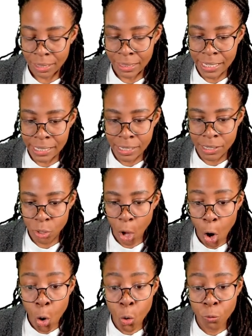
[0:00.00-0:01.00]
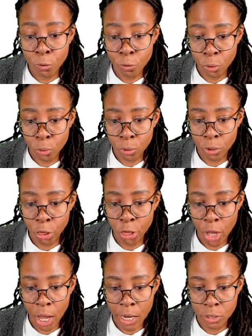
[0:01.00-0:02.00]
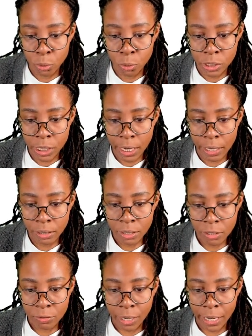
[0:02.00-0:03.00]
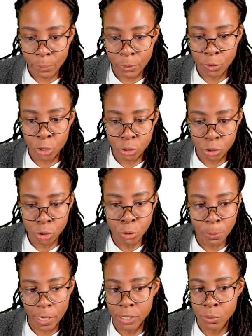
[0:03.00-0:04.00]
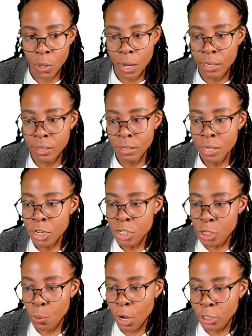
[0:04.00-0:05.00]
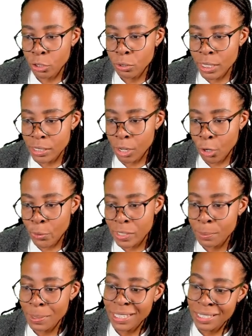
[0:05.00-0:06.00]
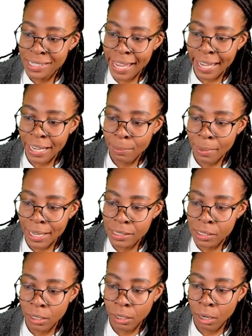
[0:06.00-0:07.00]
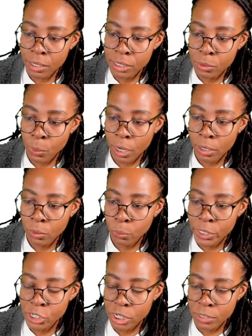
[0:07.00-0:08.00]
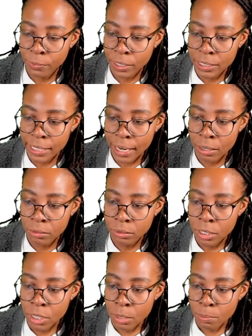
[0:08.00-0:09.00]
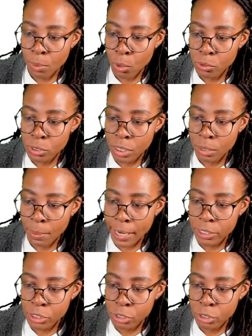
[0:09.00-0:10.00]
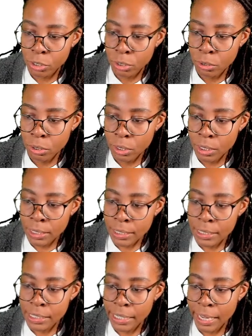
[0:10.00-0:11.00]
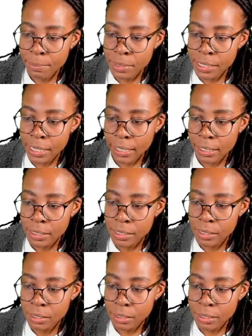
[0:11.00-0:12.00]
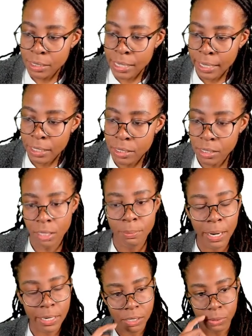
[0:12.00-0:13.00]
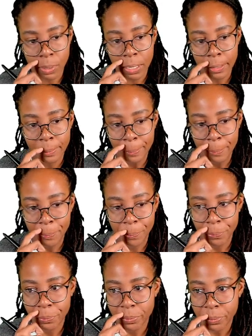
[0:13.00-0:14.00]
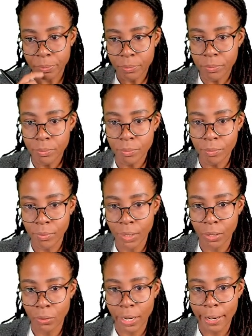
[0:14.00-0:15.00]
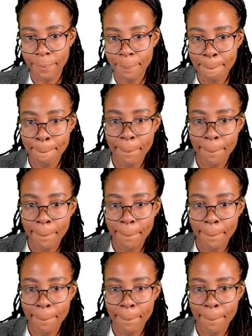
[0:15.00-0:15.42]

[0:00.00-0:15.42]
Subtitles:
This is overall third order, right? We've got 2 plus 1. So our units are going to be the same as the last one we just figured out. Moles to the -2, dm6, seconds to the -1. Okay.